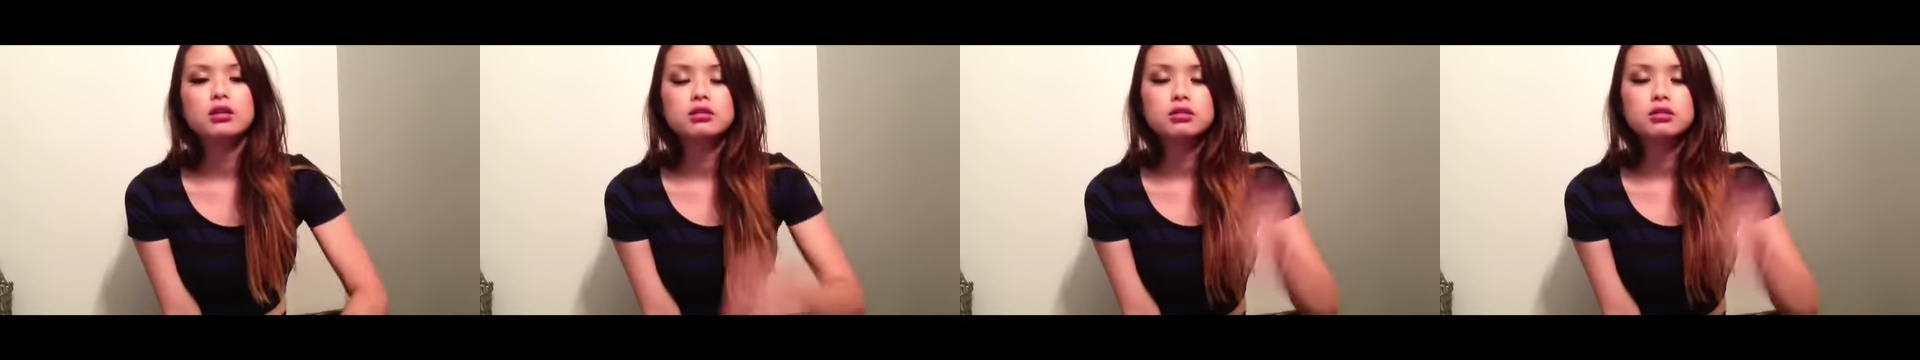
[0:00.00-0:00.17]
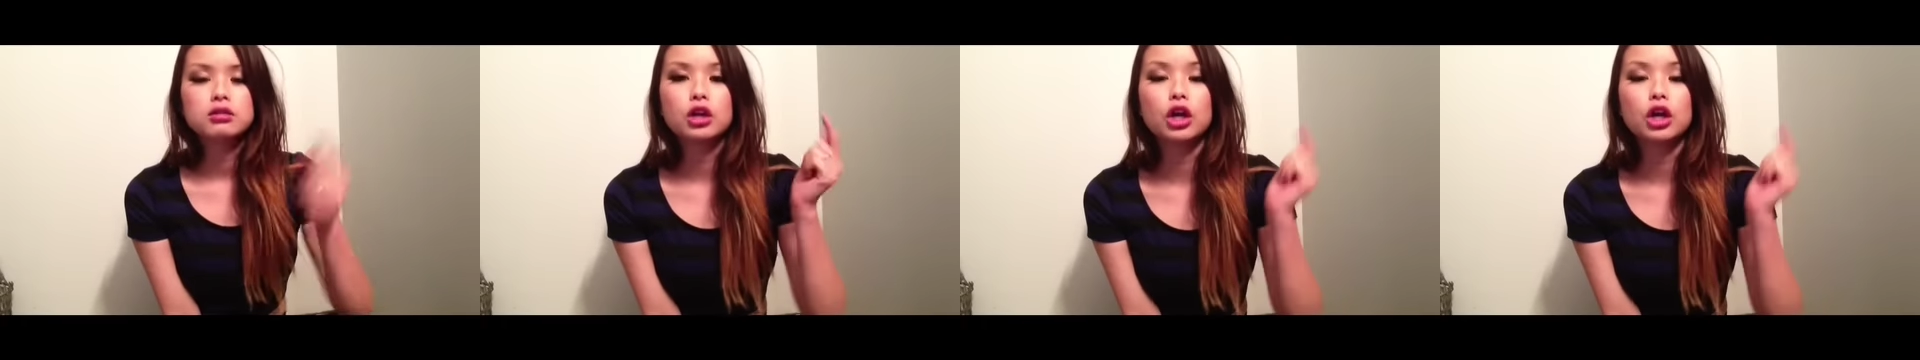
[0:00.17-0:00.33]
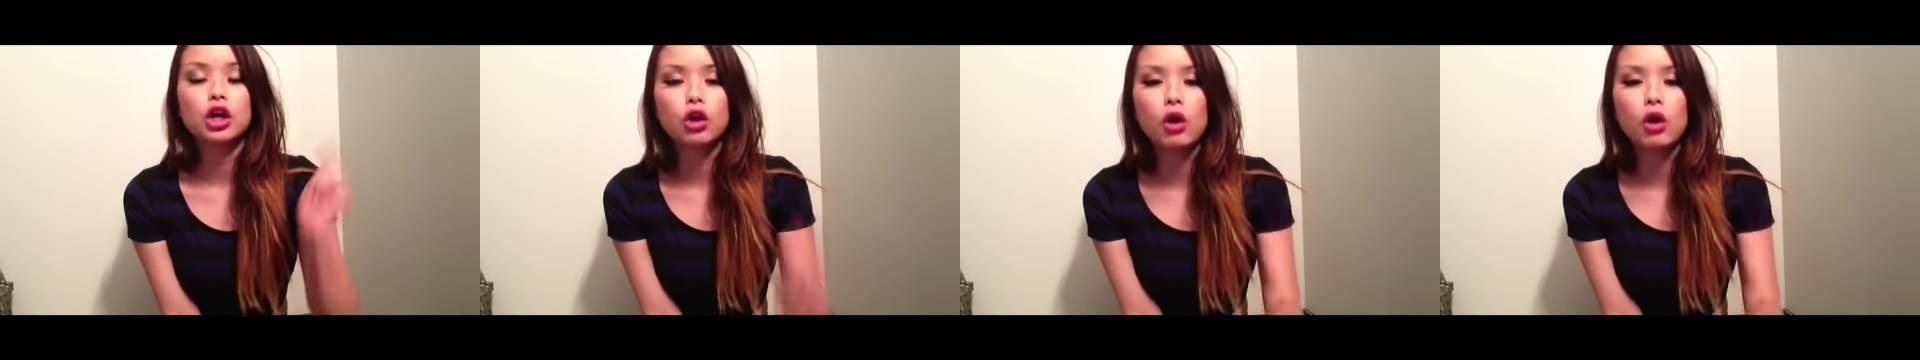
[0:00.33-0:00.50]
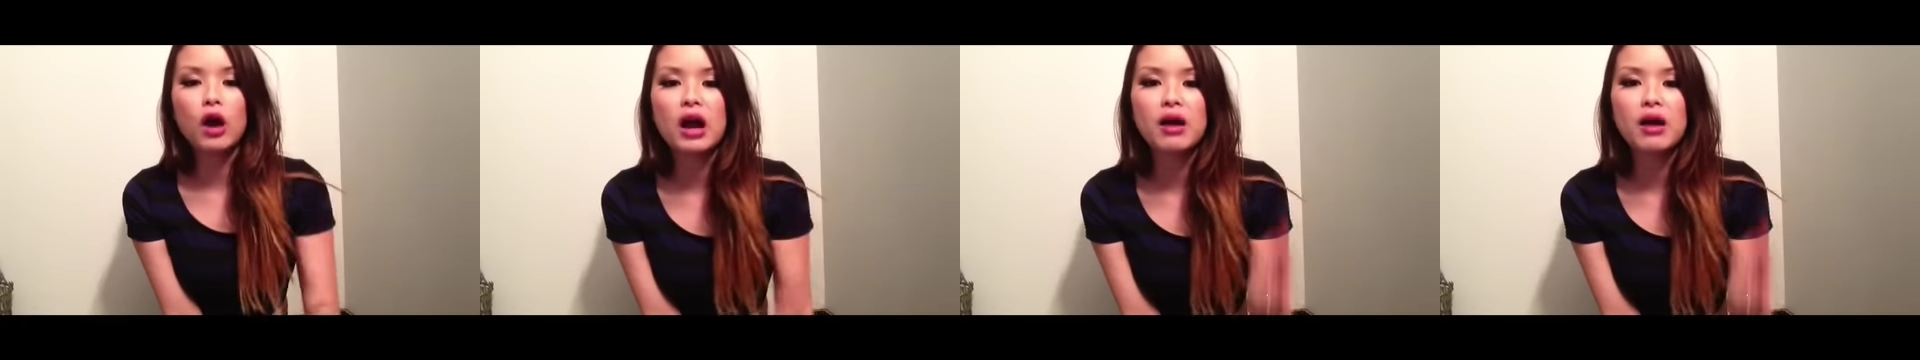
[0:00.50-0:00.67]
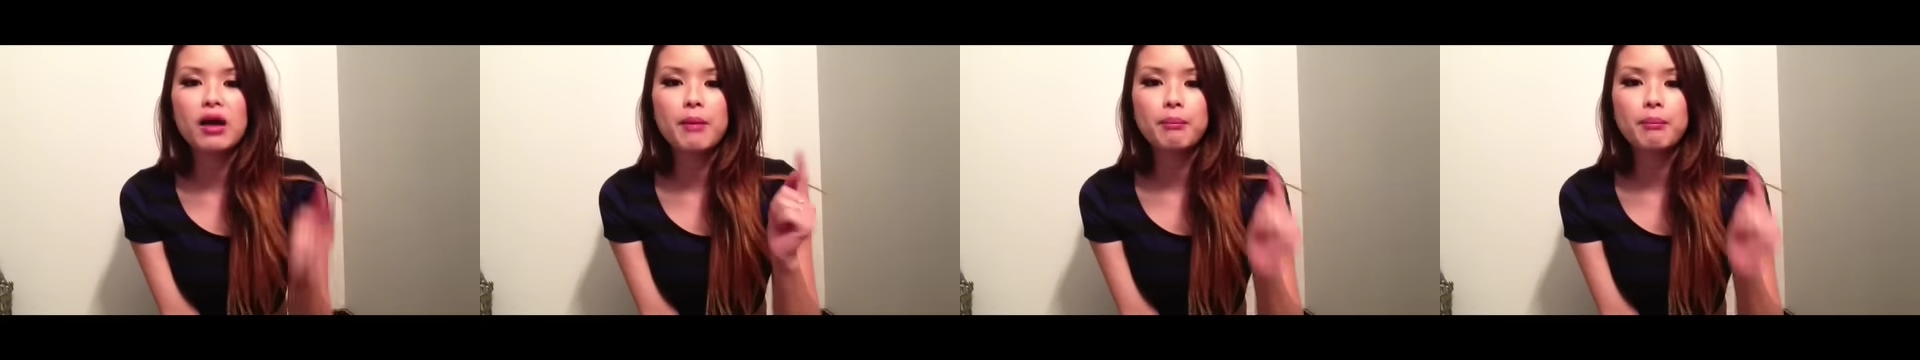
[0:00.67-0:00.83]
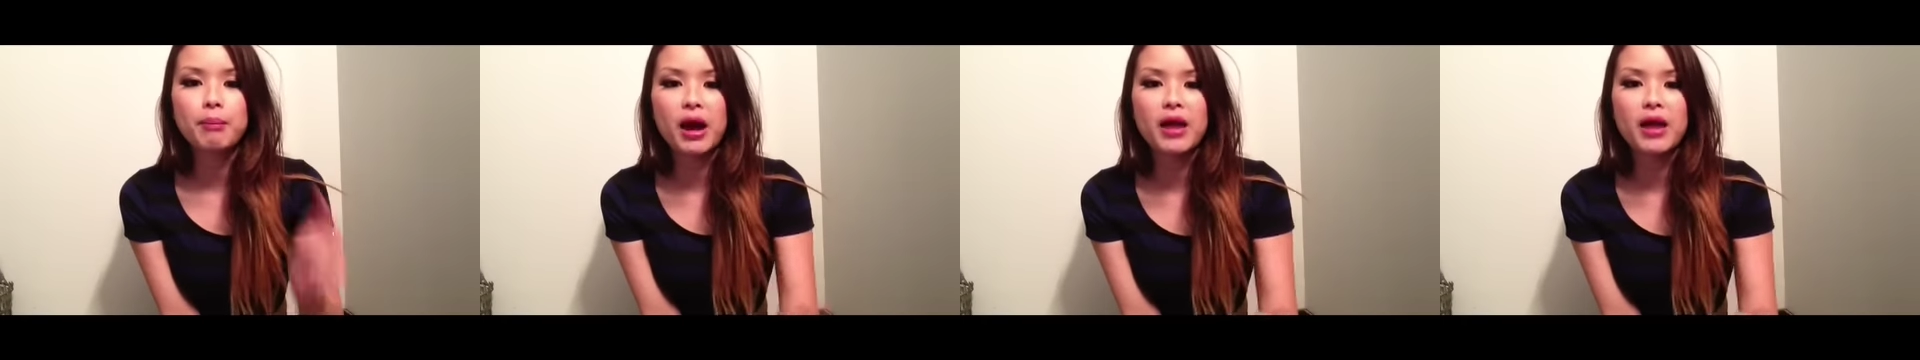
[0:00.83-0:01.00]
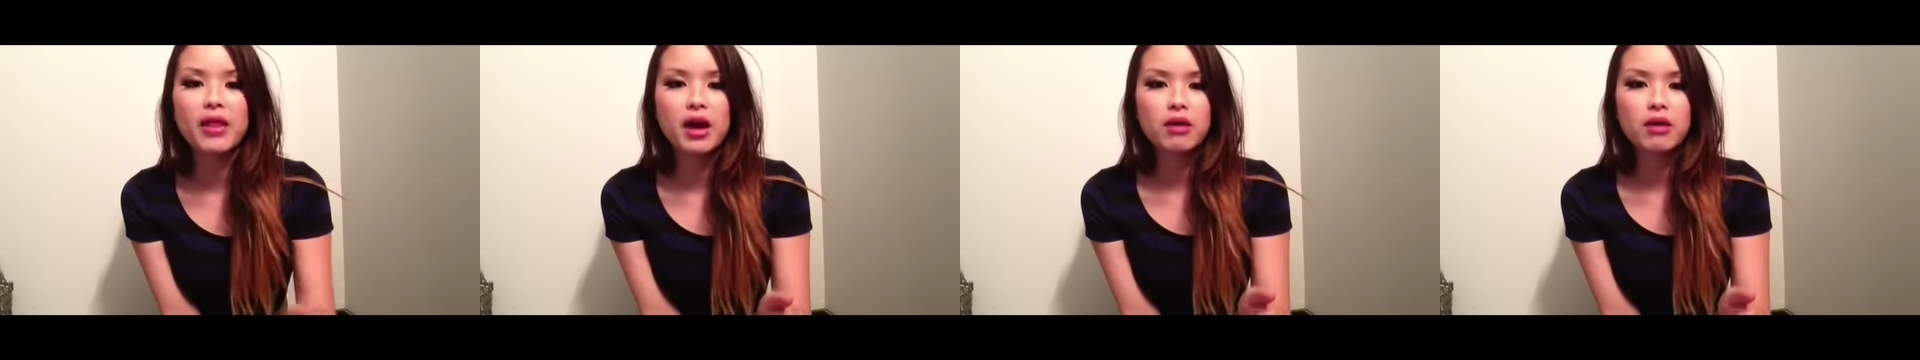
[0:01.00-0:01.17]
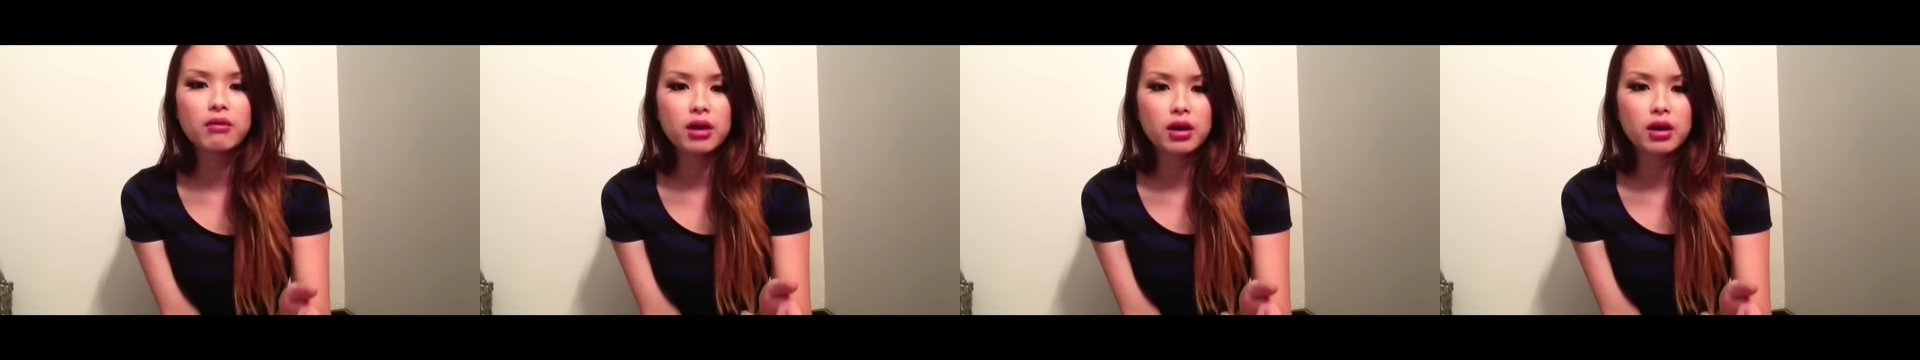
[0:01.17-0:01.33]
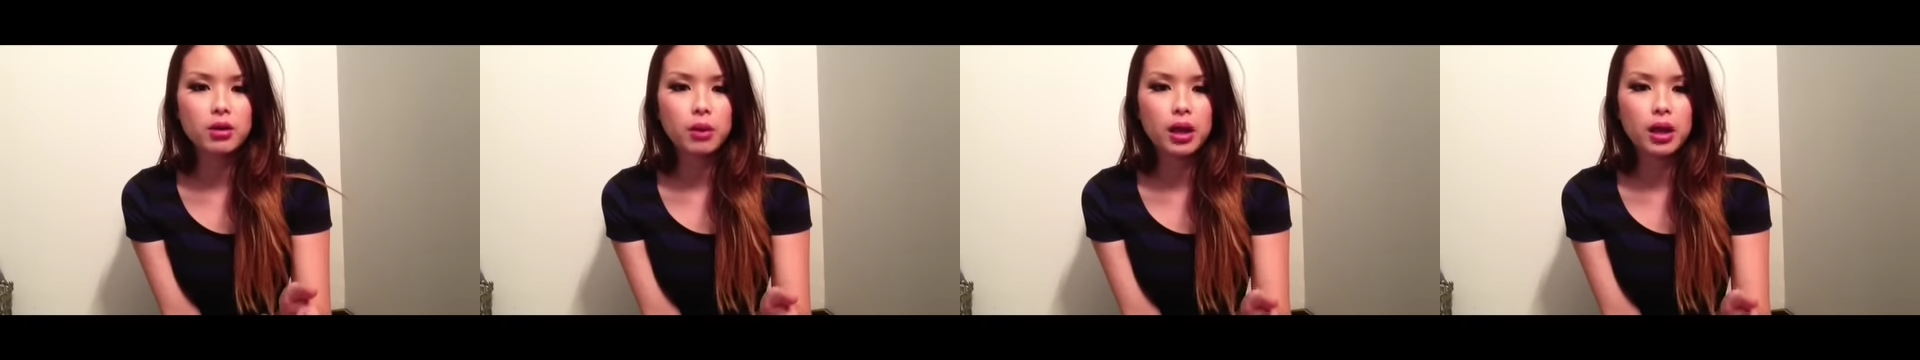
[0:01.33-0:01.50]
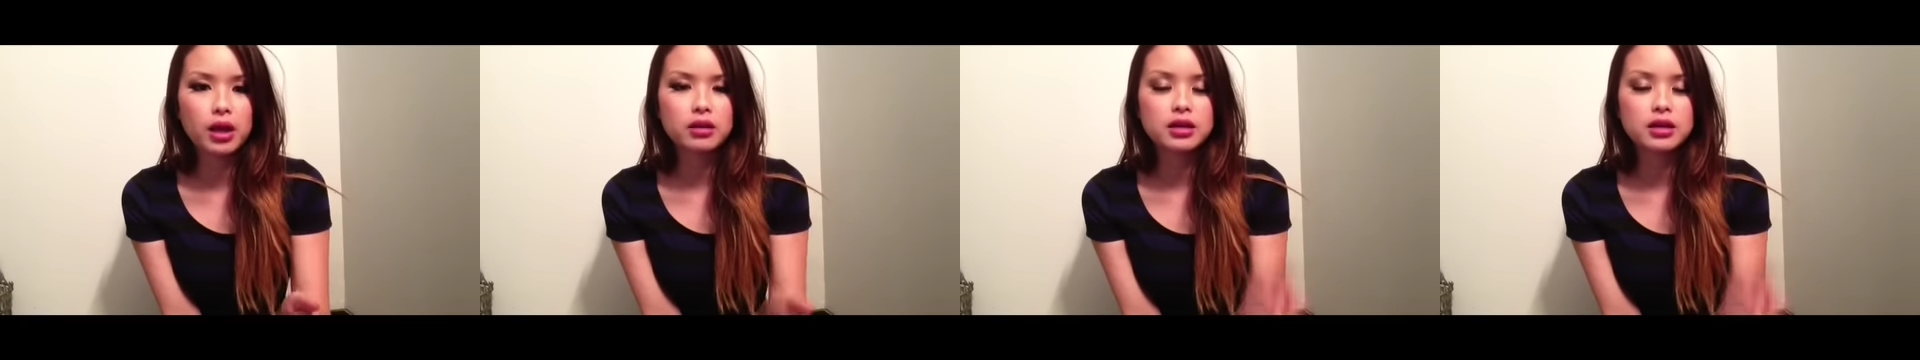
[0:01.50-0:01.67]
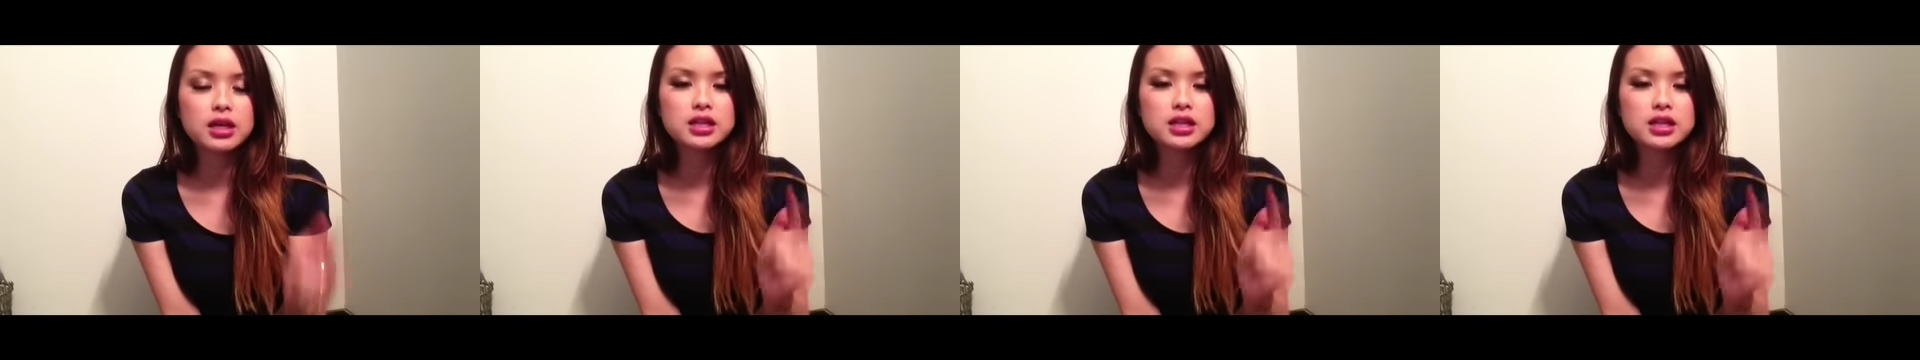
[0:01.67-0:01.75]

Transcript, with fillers: They're gonna go out and buy that right away.